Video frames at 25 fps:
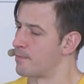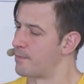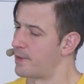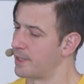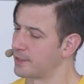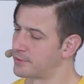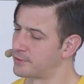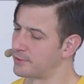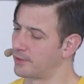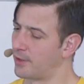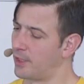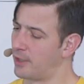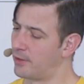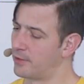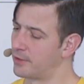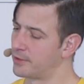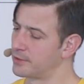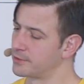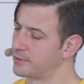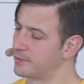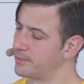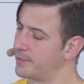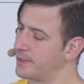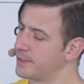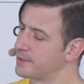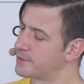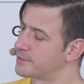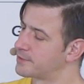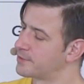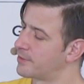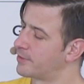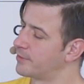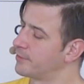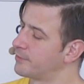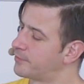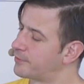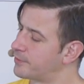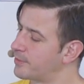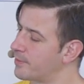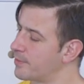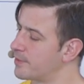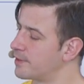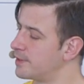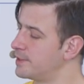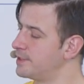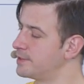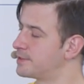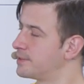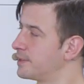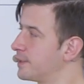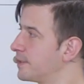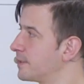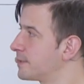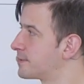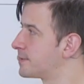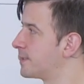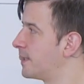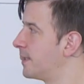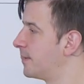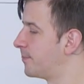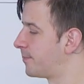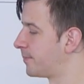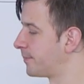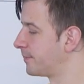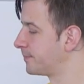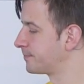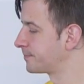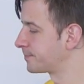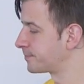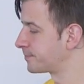Back to our domain story from the leasing example.